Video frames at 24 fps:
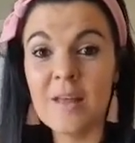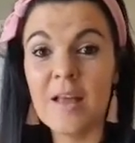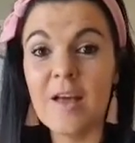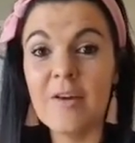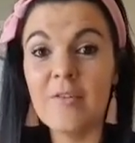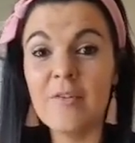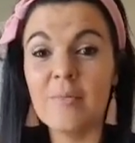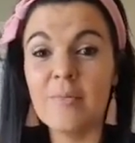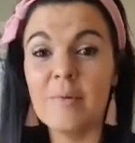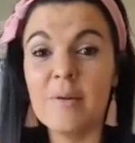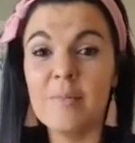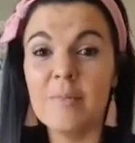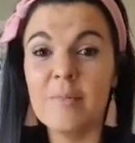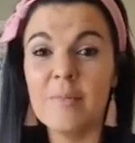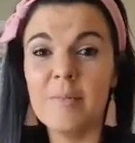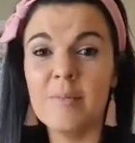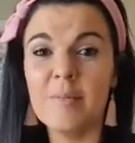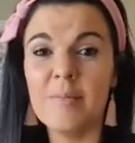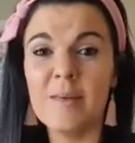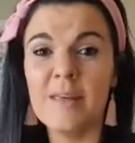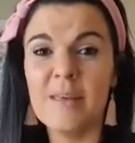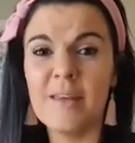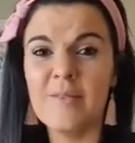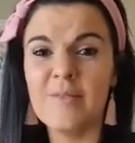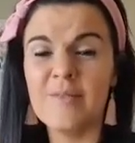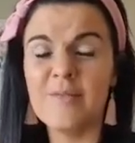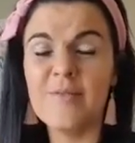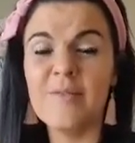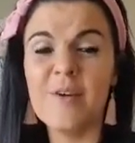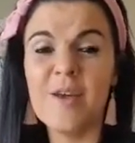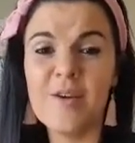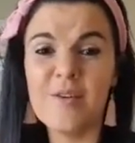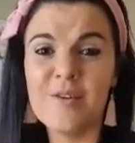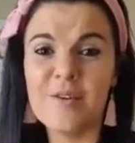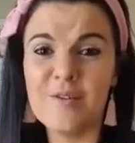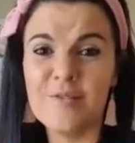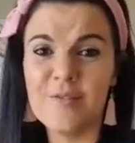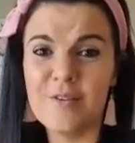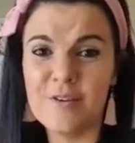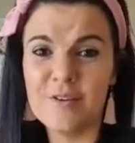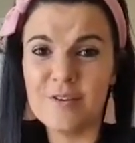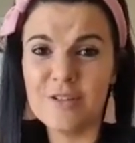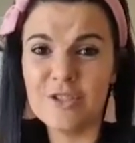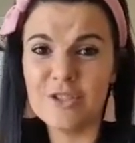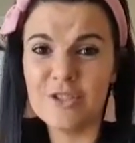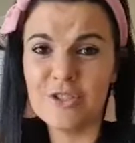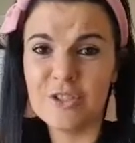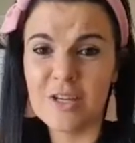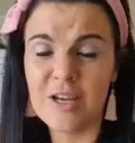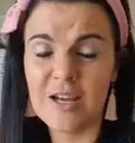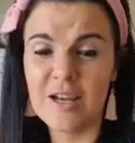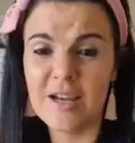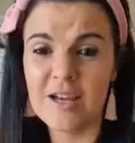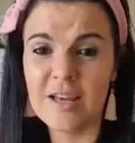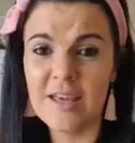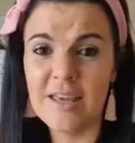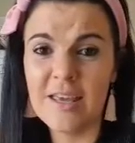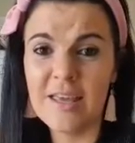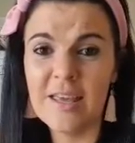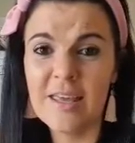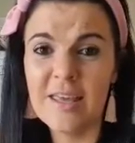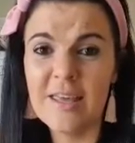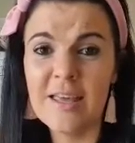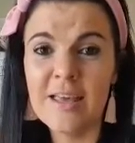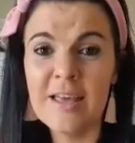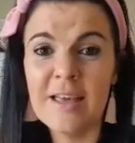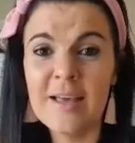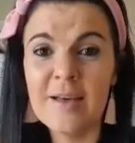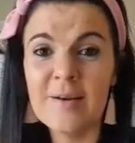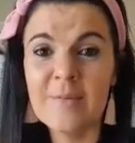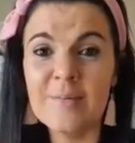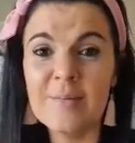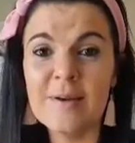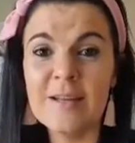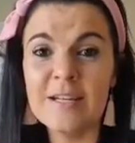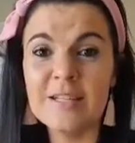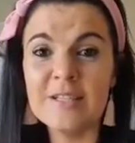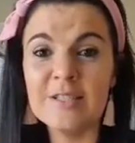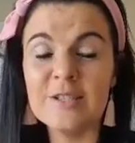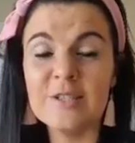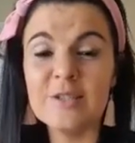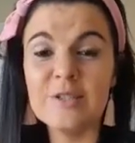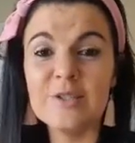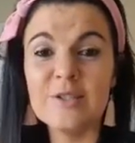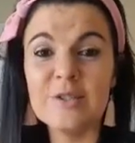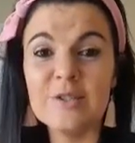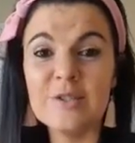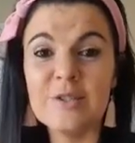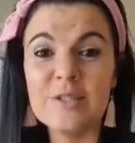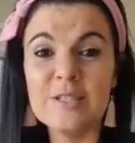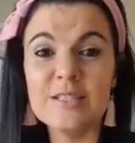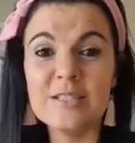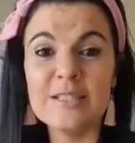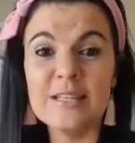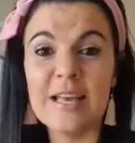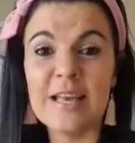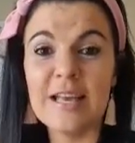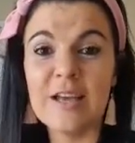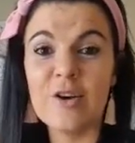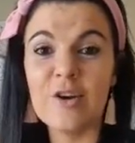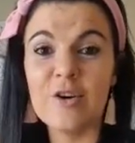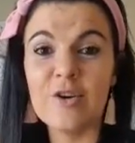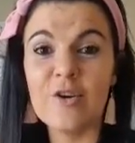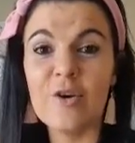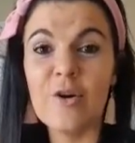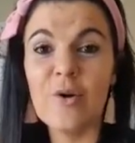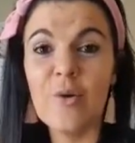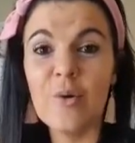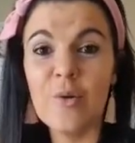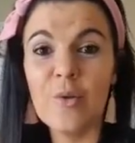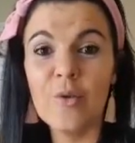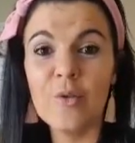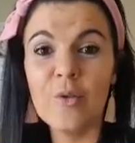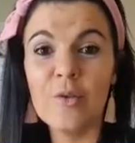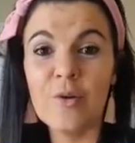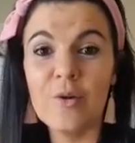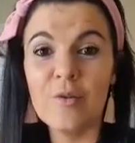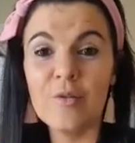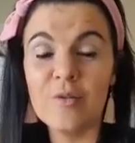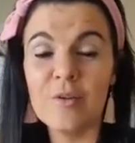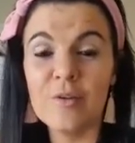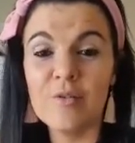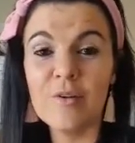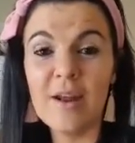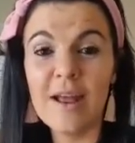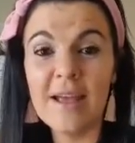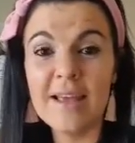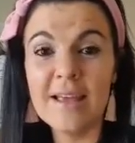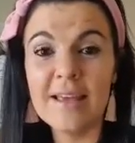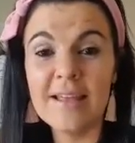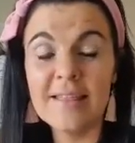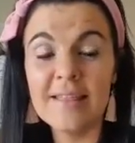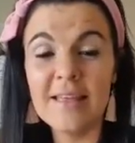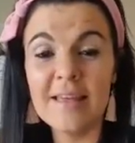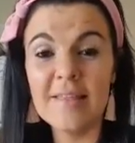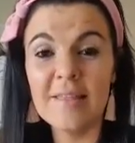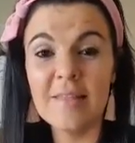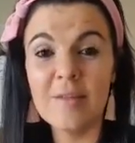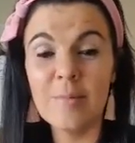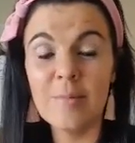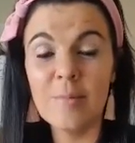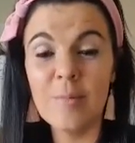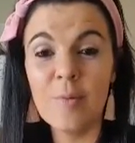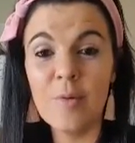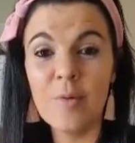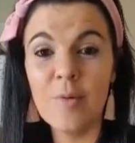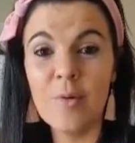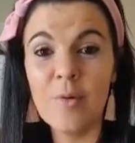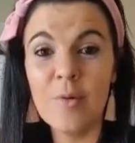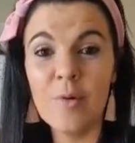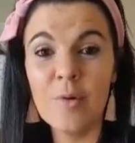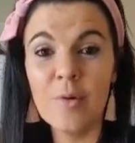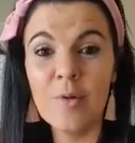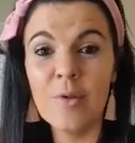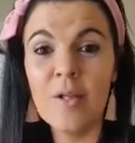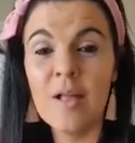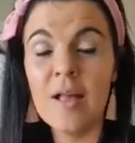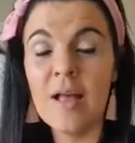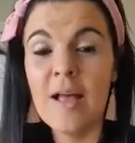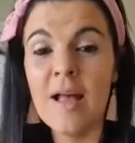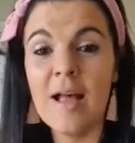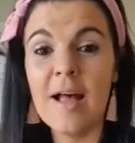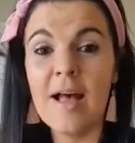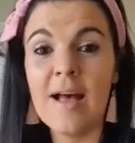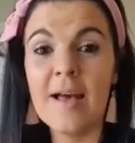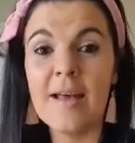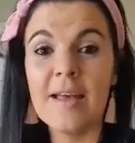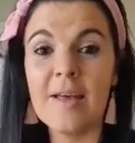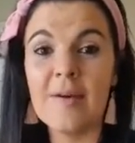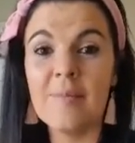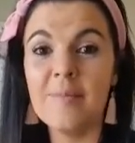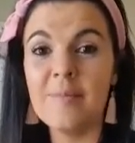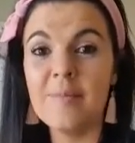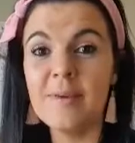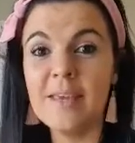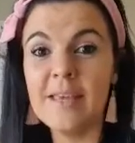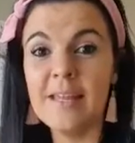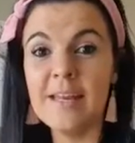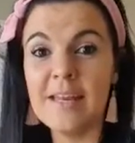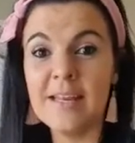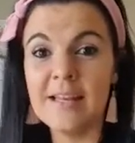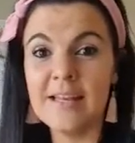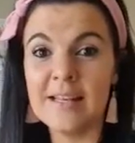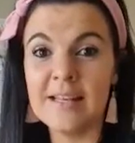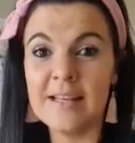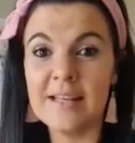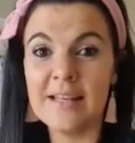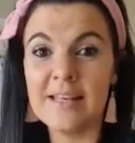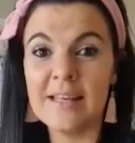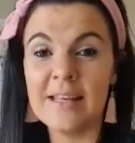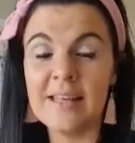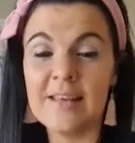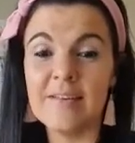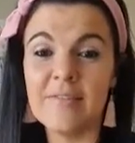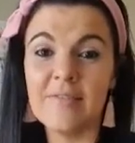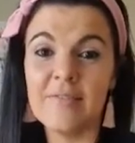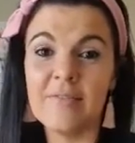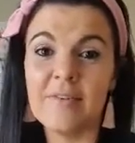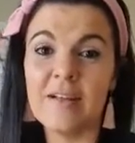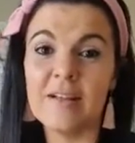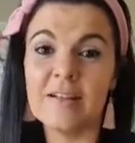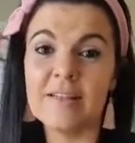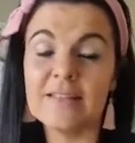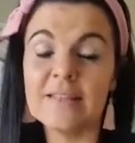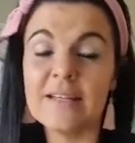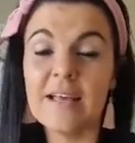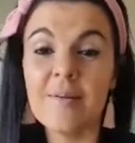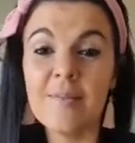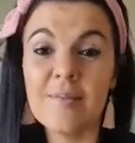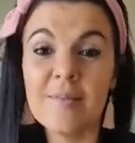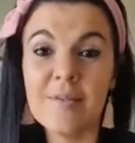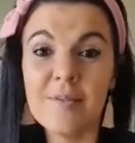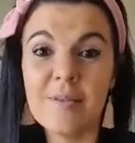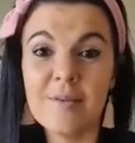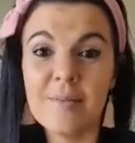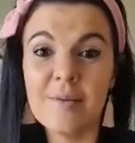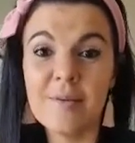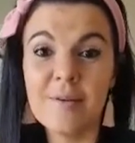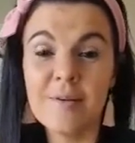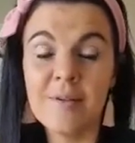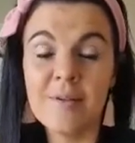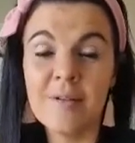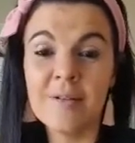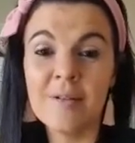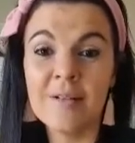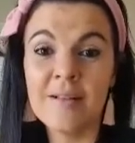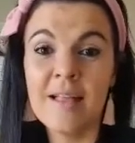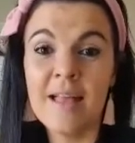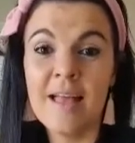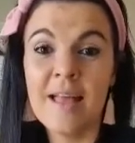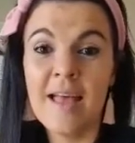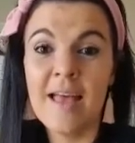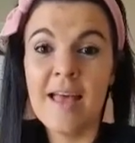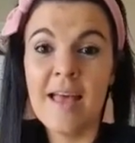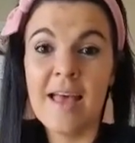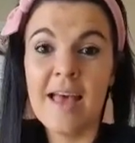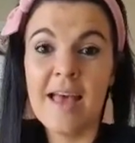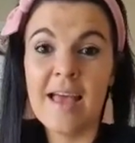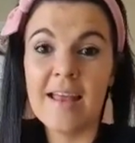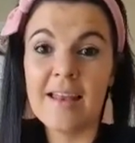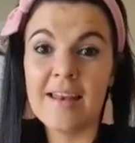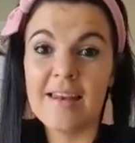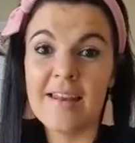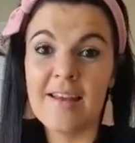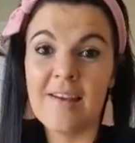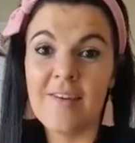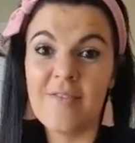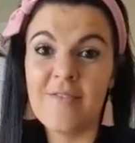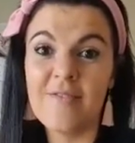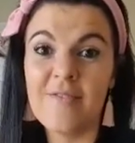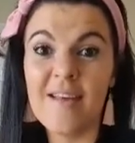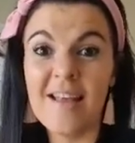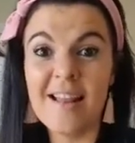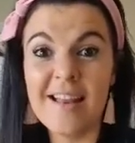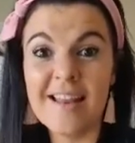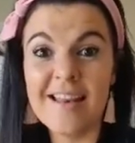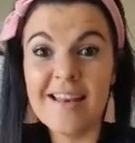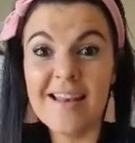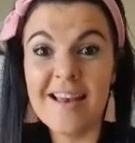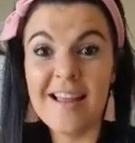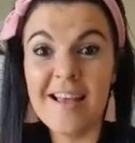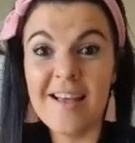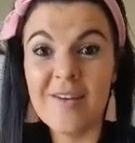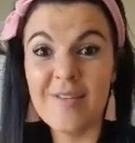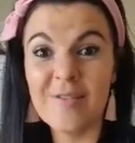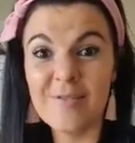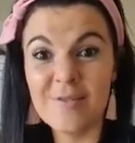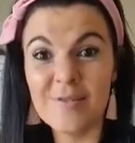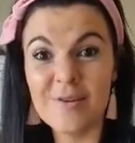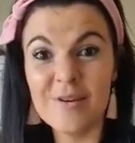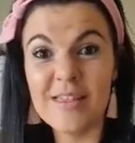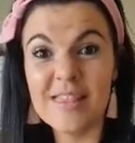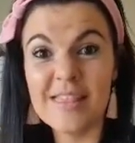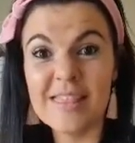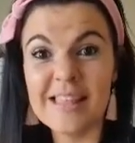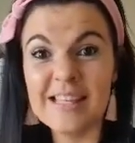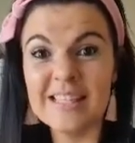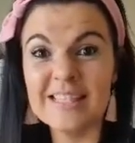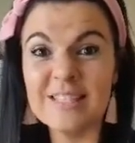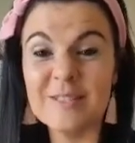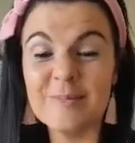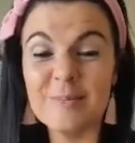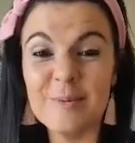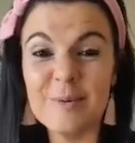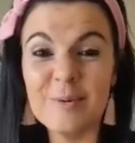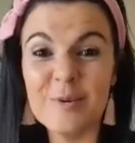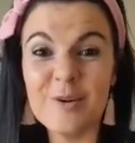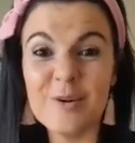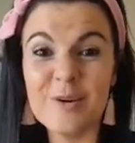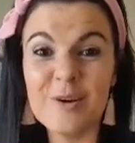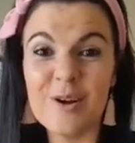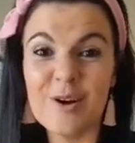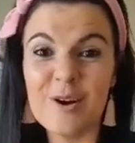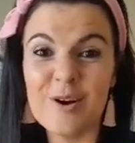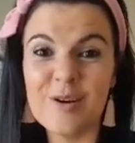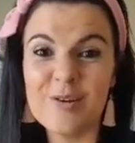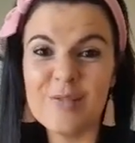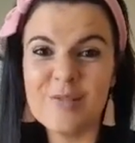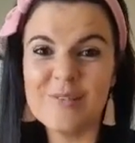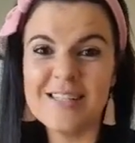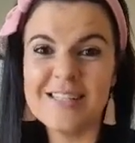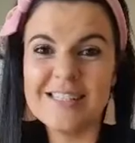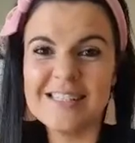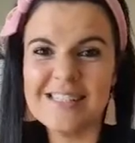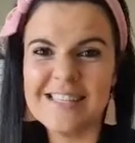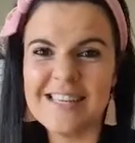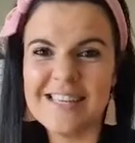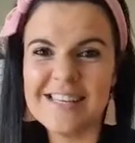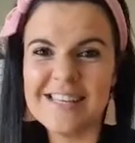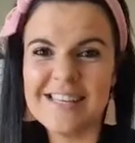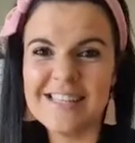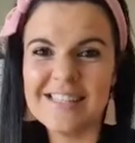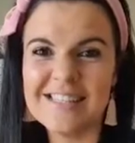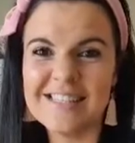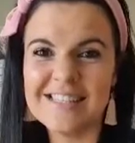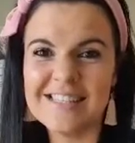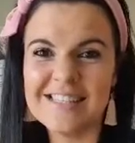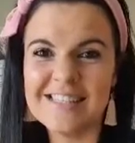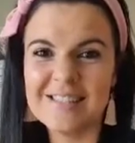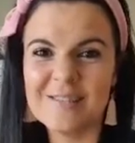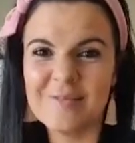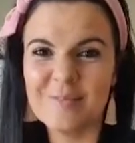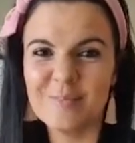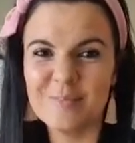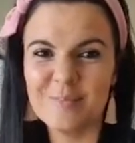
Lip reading: I remember being very shy, but as soon as I got hold of the racket and the ball, I immediately felt comfortable and I fell in love with the sport of tennis.